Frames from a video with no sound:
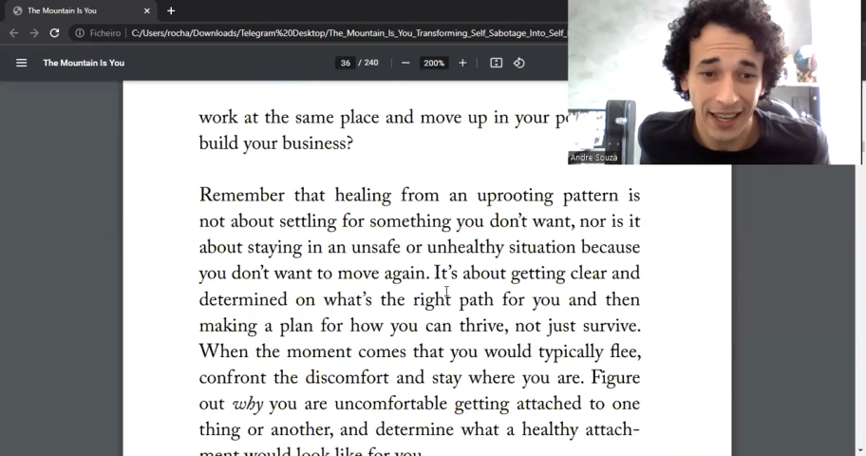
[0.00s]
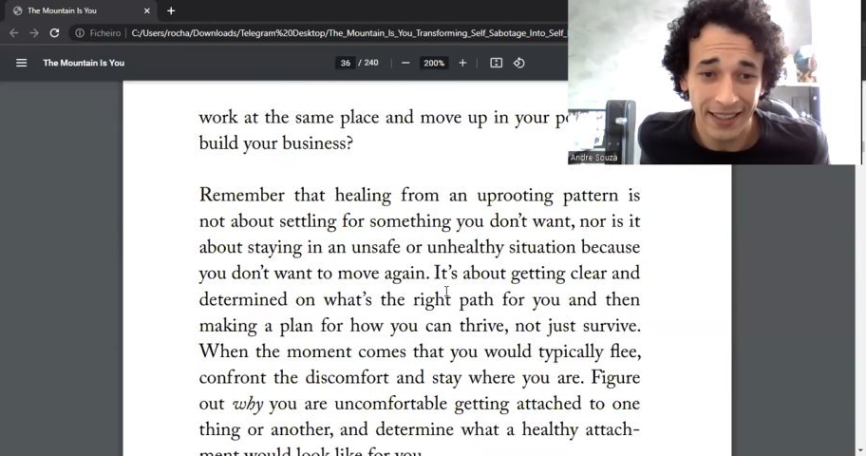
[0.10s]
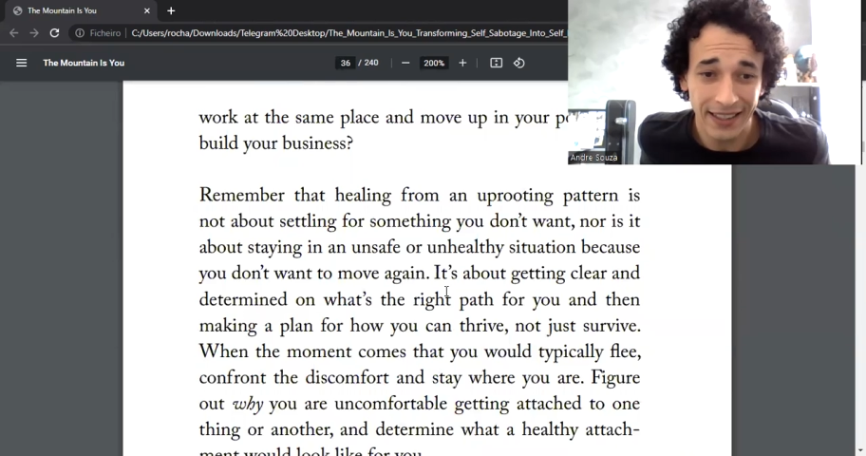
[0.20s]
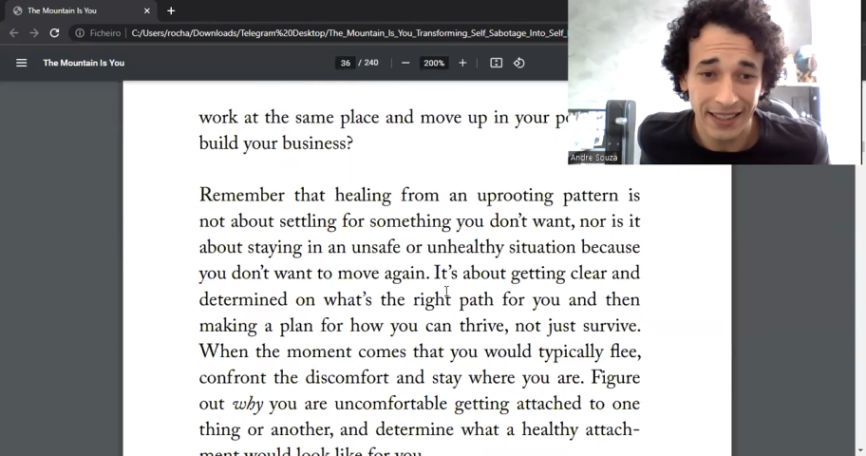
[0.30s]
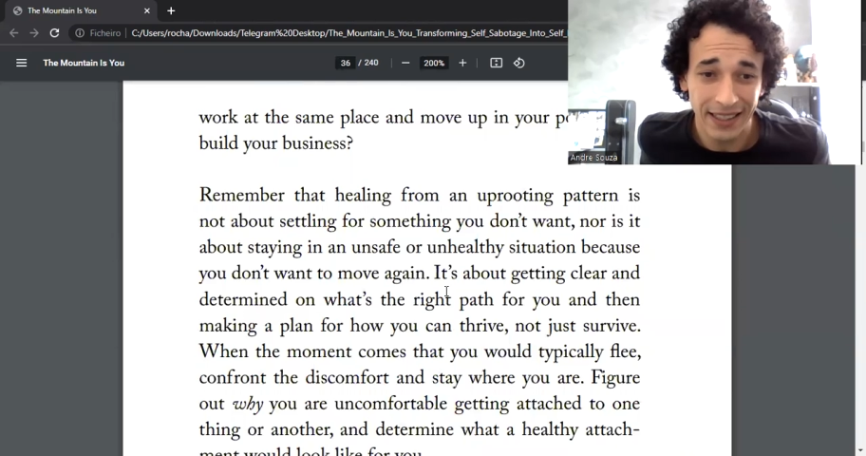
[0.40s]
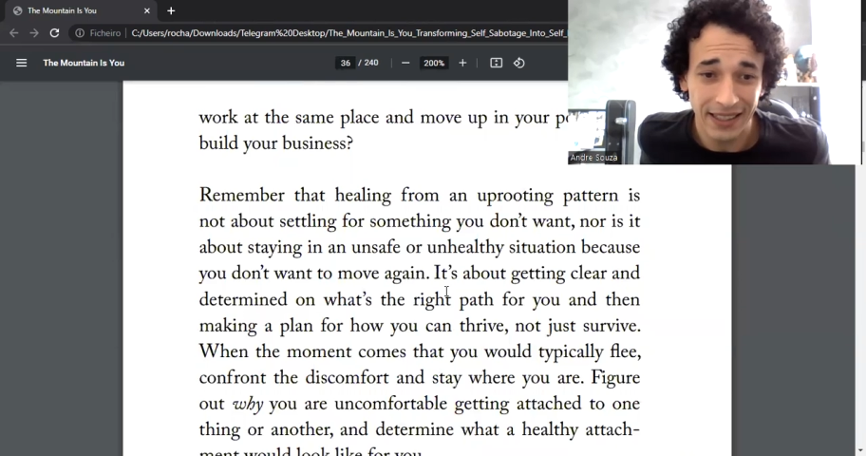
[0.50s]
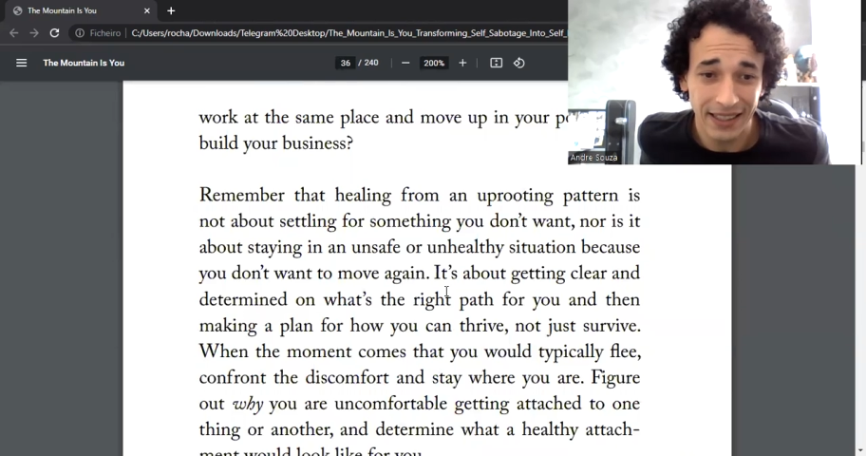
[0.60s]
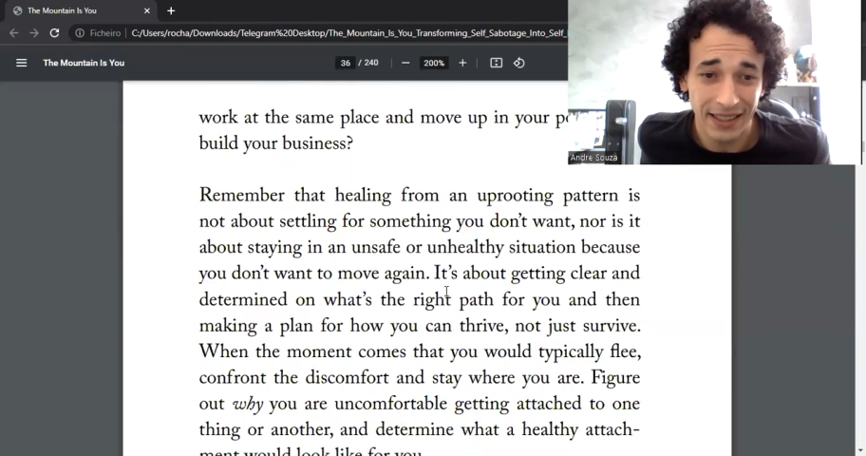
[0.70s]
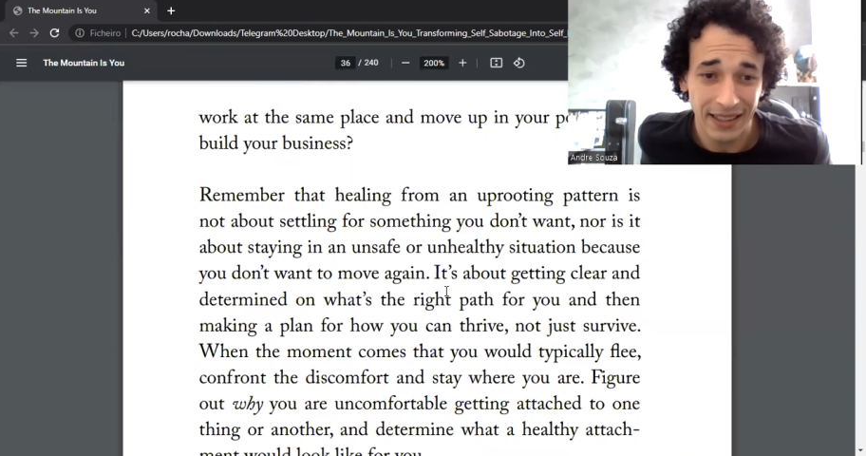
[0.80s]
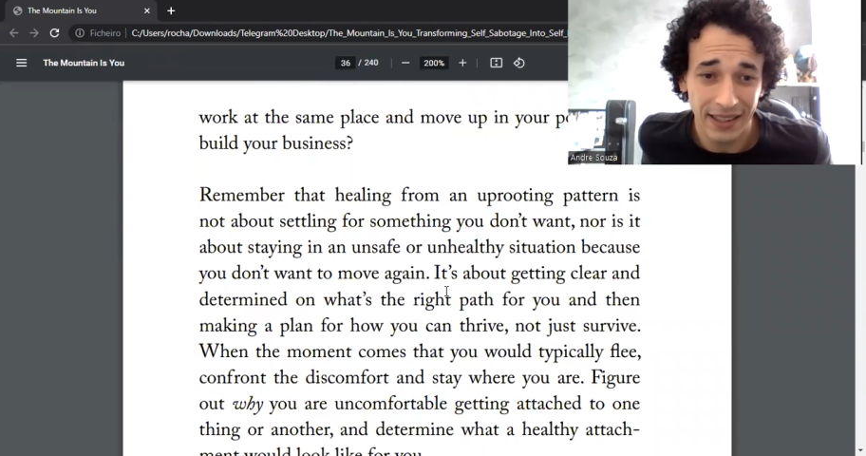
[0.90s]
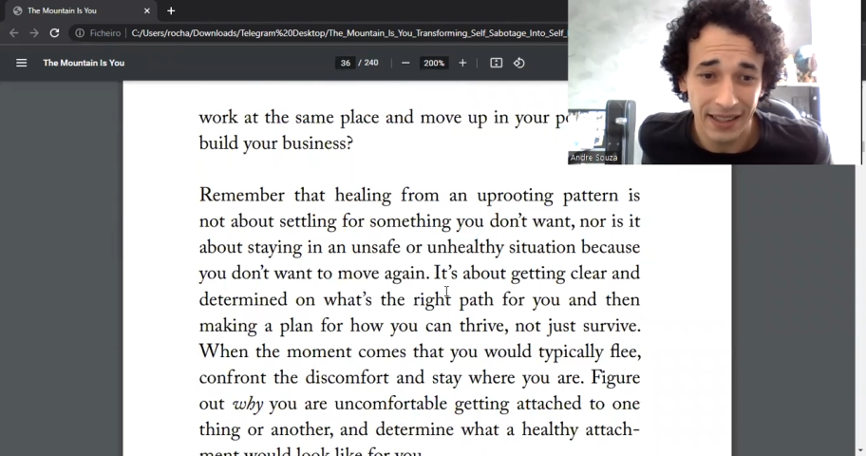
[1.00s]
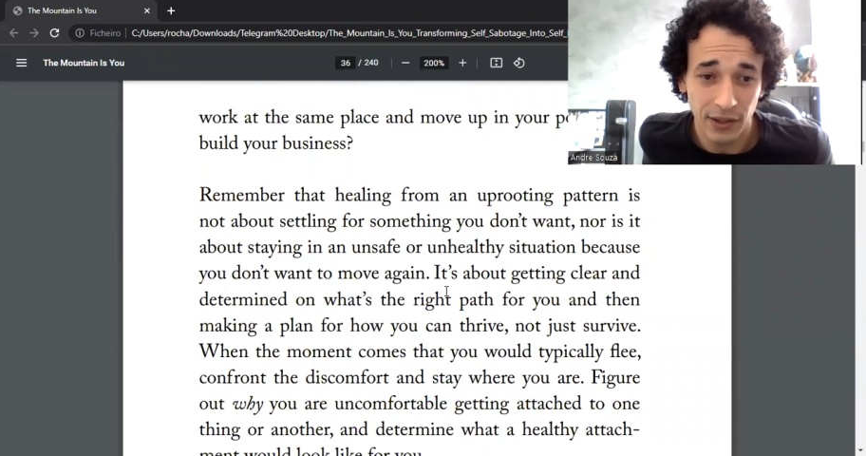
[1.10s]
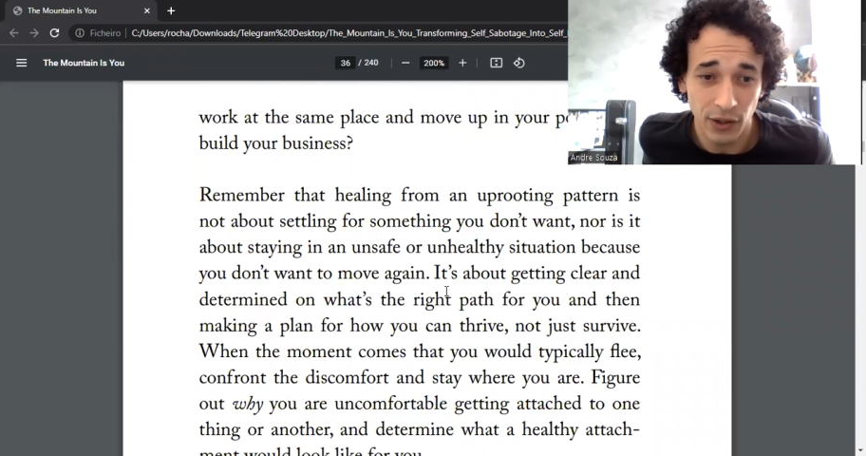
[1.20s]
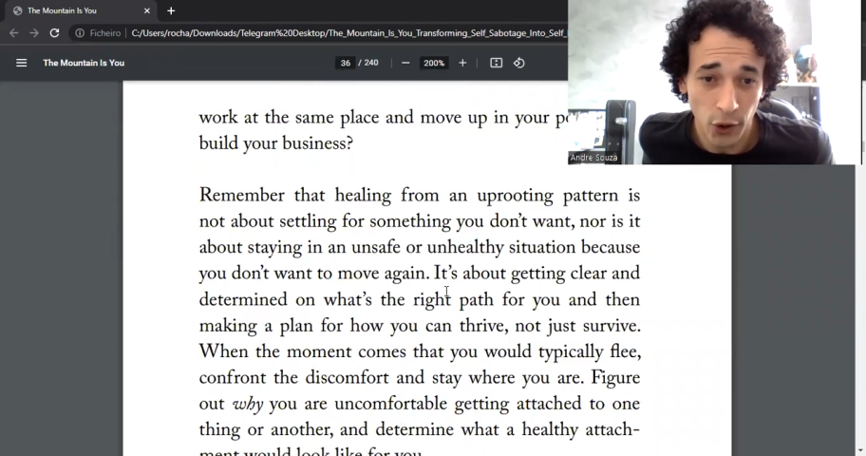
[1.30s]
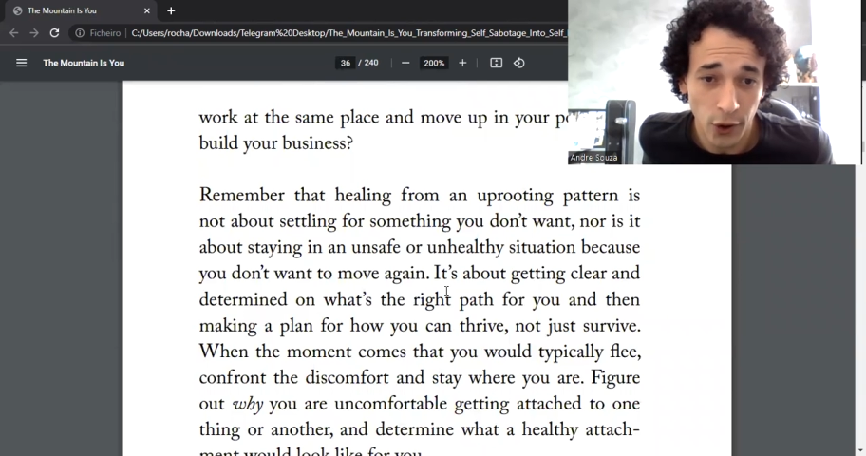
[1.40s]
and
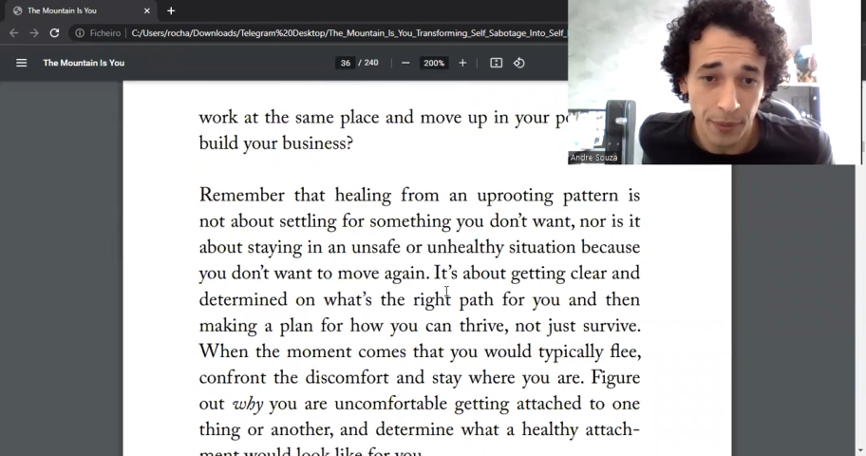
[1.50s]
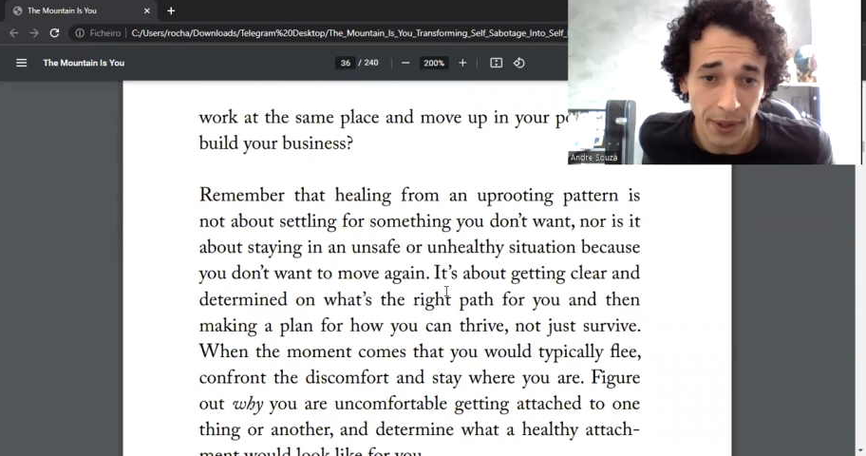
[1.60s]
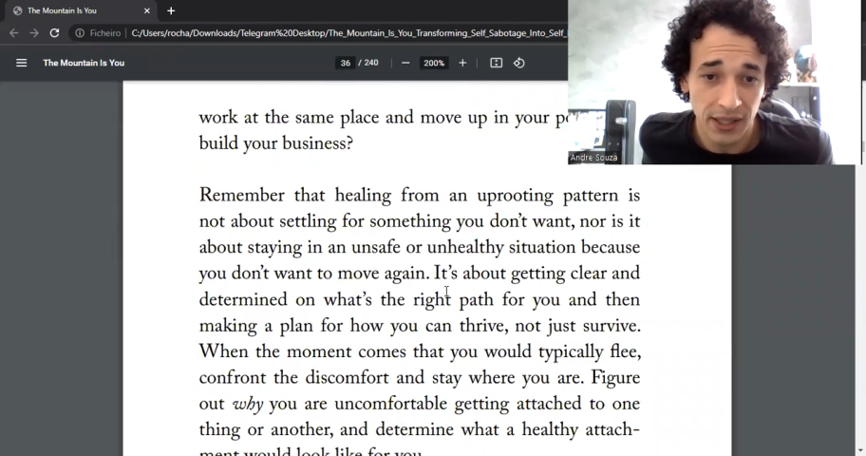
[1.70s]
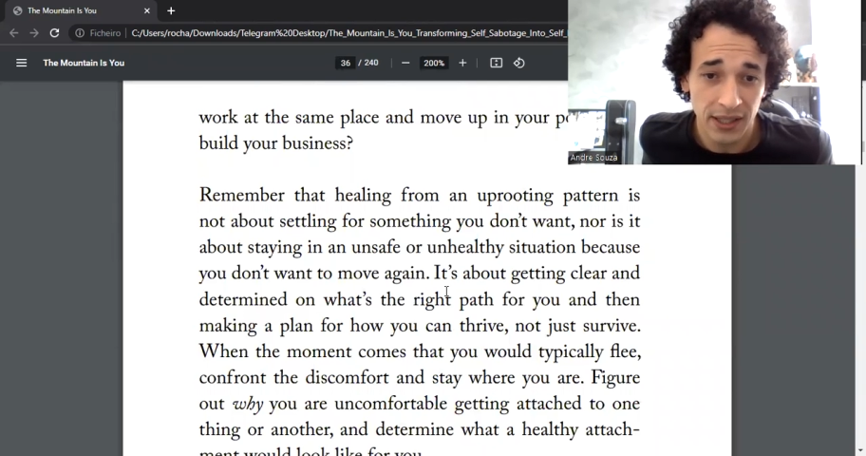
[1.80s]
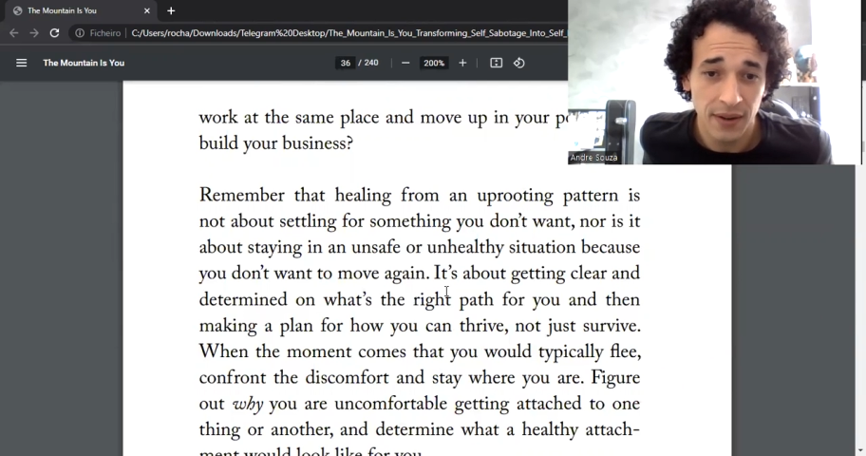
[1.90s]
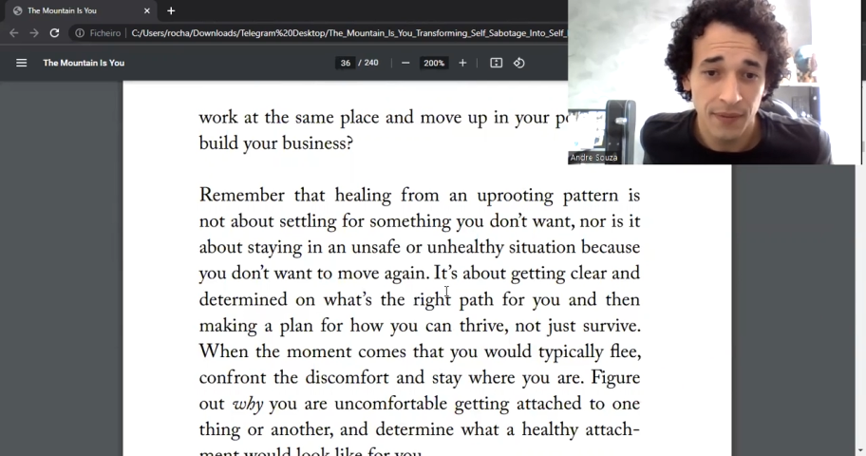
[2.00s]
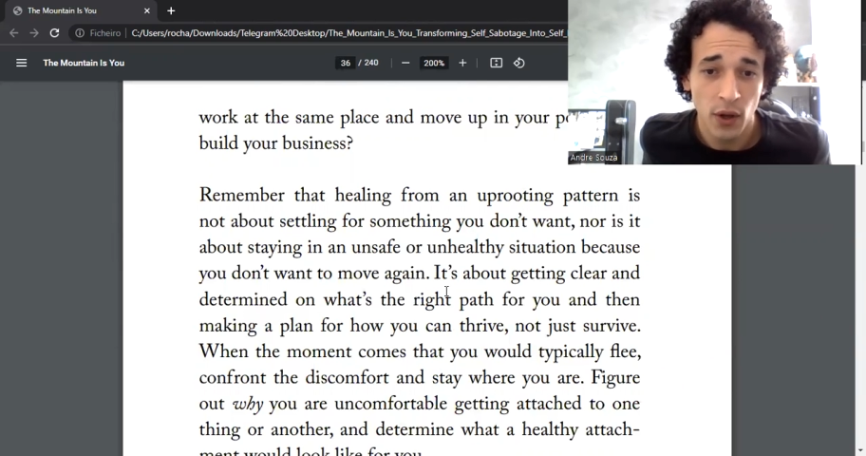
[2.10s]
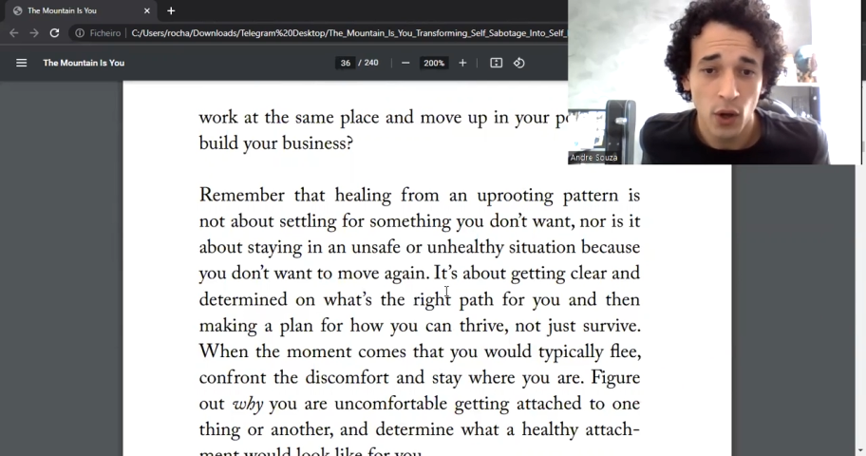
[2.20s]
determined